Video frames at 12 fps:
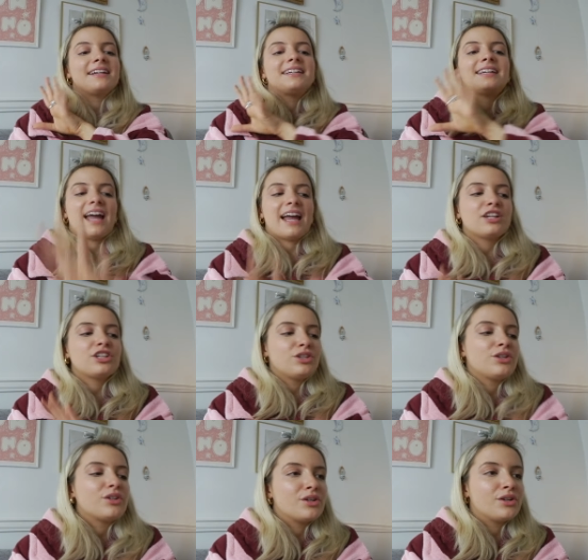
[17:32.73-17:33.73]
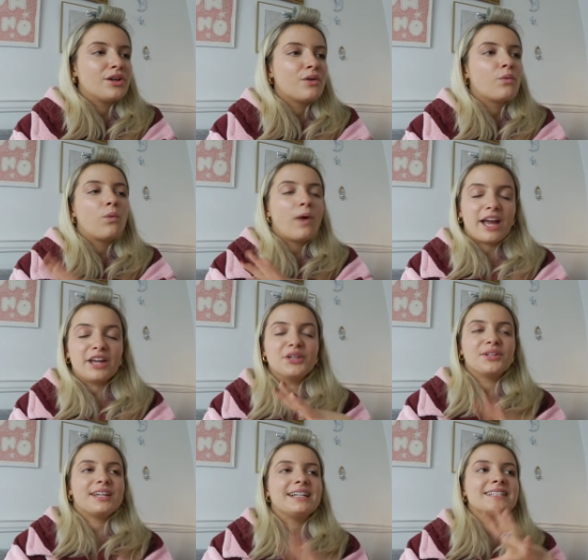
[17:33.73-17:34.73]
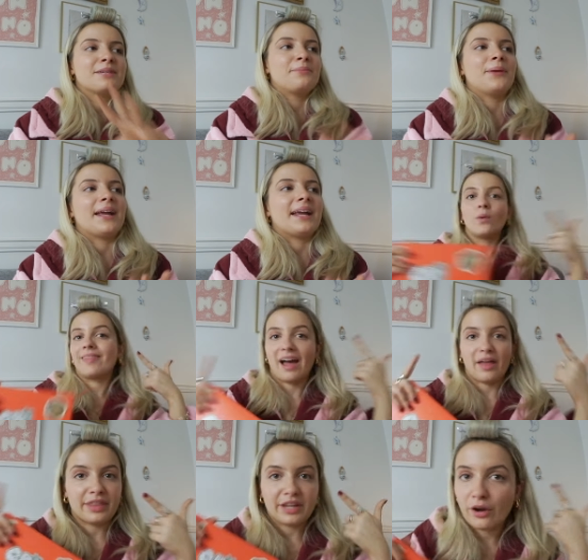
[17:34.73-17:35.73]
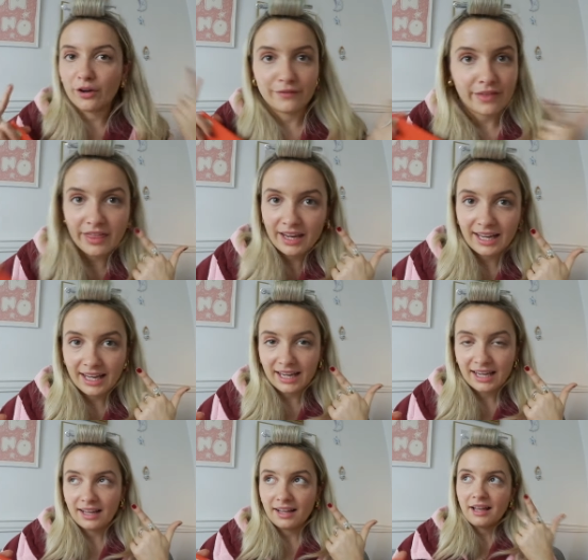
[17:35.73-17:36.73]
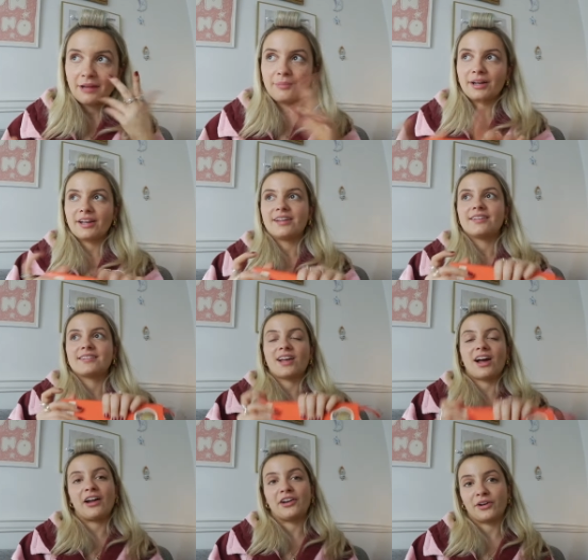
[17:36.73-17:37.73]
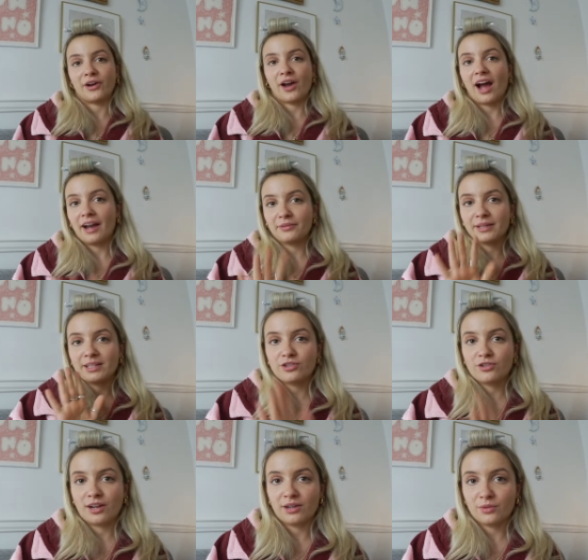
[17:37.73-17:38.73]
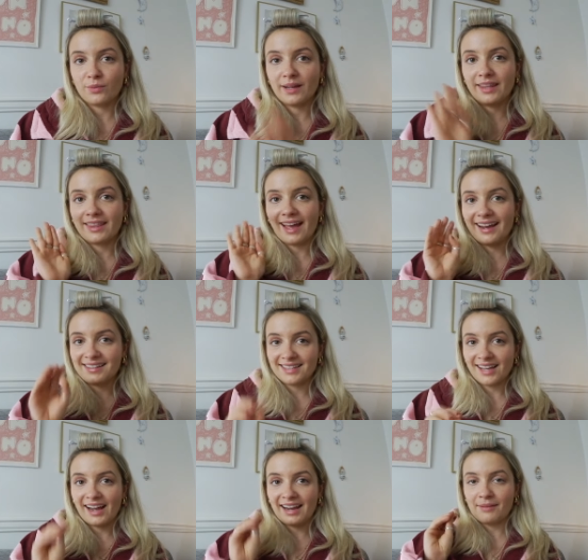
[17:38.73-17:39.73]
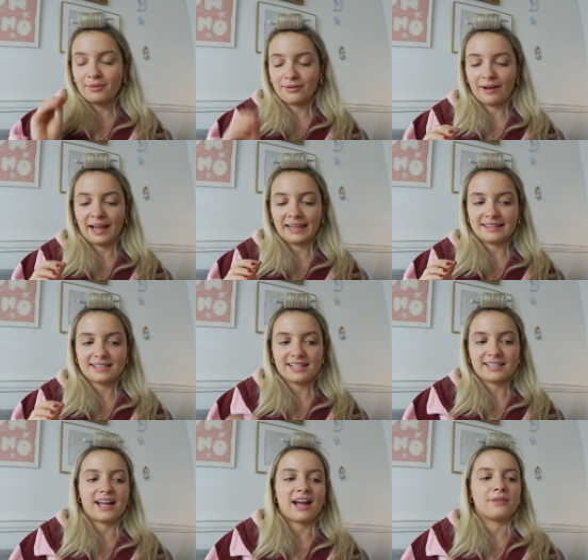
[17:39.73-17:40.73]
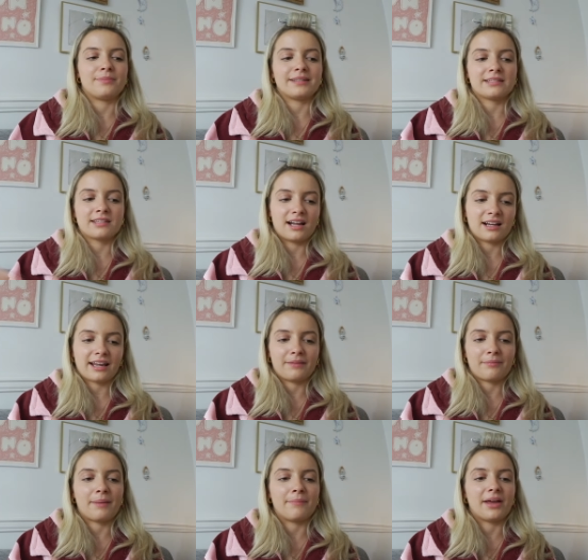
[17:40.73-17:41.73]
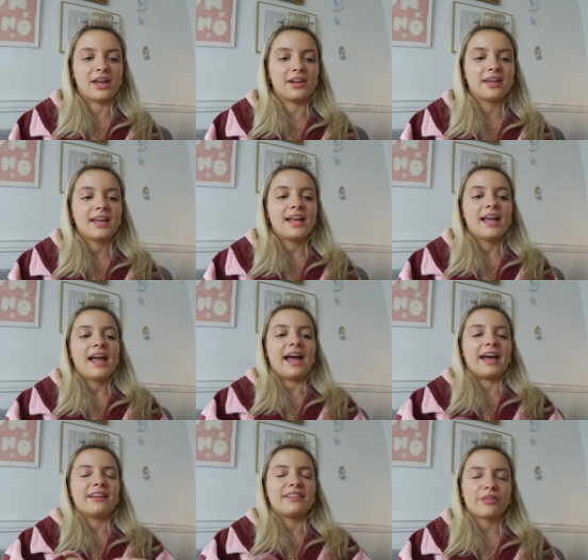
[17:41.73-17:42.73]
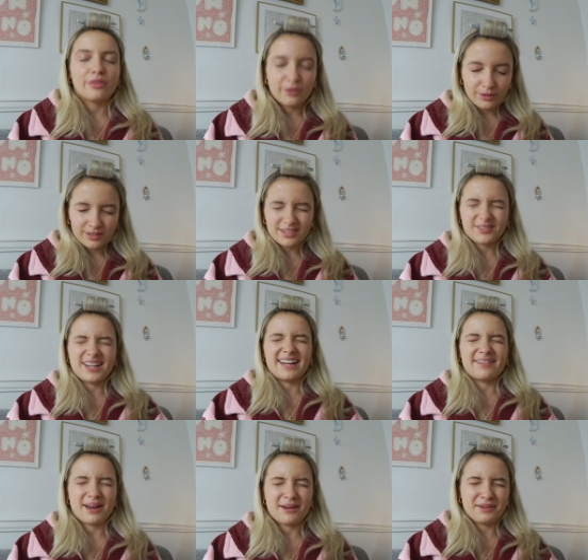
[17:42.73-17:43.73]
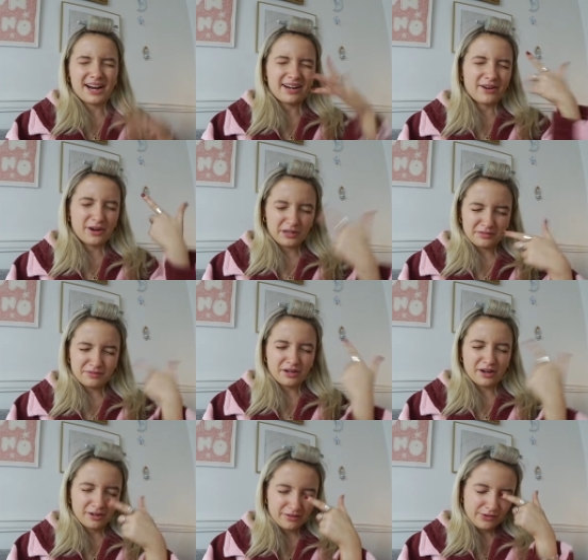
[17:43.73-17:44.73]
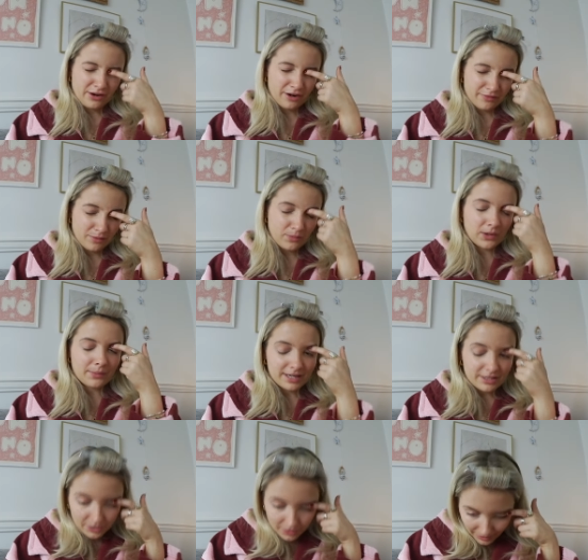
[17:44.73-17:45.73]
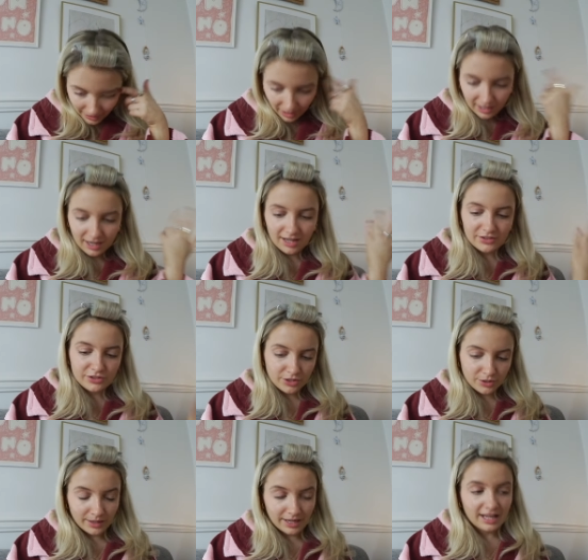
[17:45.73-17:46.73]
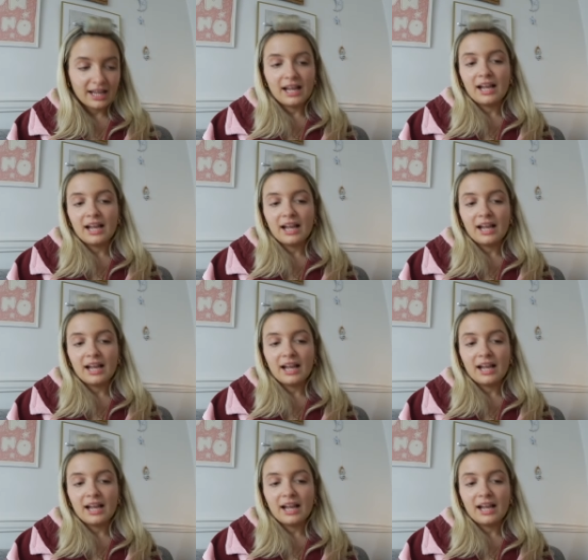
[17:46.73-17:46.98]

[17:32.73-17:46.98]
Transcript: get you where you need to be without the overthinking. Because I don't know, I really struggled with anxiety paralysis. I'd be stuck in my bed and the thoughts were in my brain over and over and over. What am I doing? I can't do it.